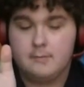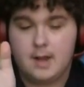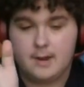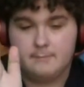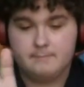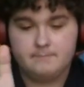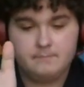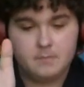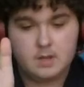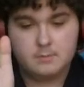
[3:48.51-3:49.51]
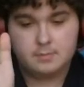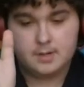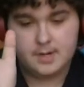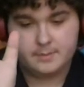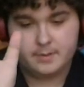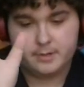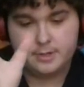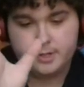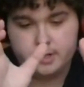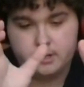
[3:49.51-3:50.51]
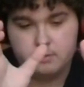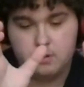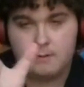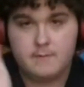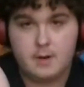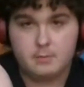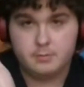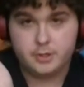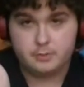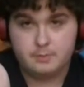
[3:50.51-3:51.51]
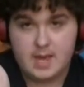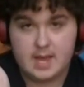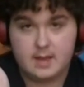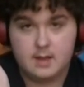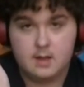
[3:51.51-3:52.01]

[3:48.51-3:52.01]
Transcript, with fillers: like, pretty much what film should be.